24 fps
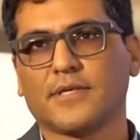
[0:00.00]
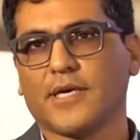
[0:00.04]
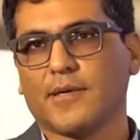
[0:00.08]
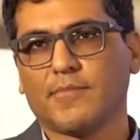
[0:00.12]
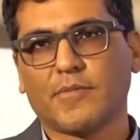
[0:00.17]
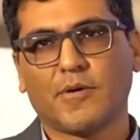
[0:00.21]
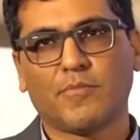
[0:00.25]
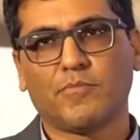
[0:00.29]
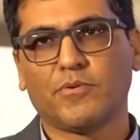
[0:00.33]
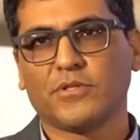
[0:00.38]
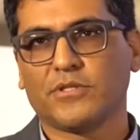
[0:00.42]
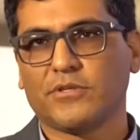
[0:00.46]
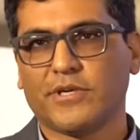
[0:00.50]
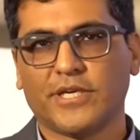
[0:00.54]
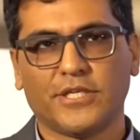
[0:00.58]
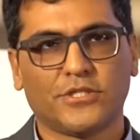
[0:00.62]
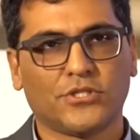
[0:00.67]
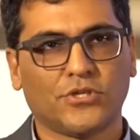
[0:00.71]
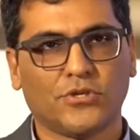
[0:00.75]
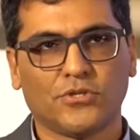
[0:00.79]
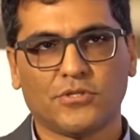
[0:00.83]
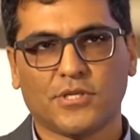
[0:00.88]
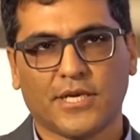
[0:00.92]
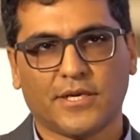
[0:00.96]
come up with
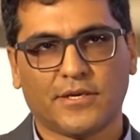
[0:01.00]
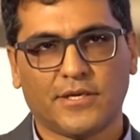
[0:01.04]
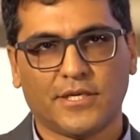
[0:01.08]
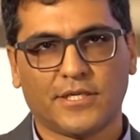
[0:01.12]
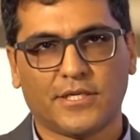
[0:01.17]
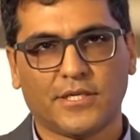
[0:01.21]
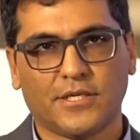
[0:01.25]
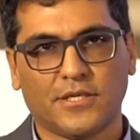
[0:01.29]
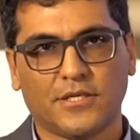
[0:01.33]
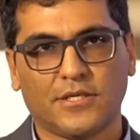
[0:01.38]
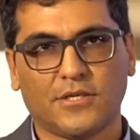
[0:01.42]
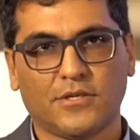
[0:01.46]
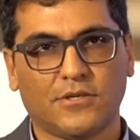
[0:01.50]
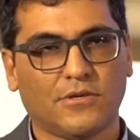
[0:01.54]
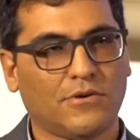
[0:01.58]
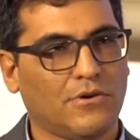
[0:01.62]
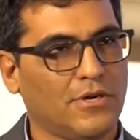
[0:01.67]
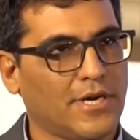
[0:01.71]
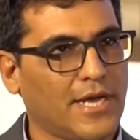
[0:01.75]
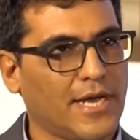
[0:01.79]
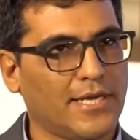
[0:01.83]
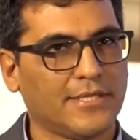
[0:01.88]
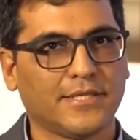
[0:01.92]
ratios like return on